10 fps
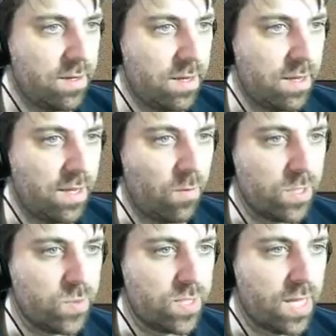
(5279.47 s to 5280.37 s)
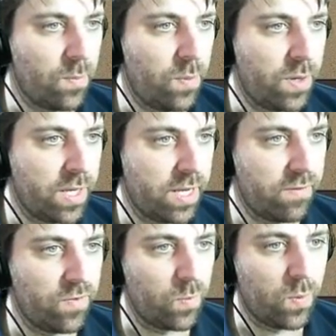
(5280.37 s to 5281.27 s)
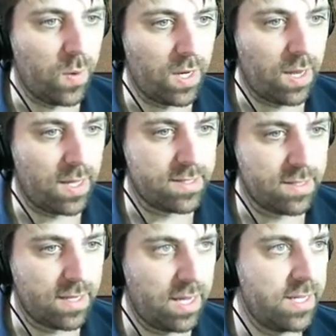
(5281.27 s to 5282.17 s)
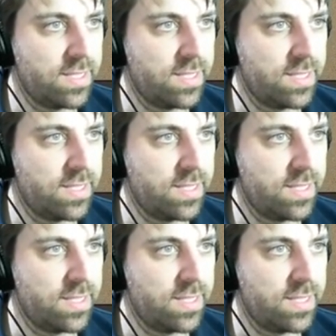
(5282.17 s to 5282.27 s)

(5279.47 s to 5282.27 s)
and then yeah, once we start putting in a few point lights in here,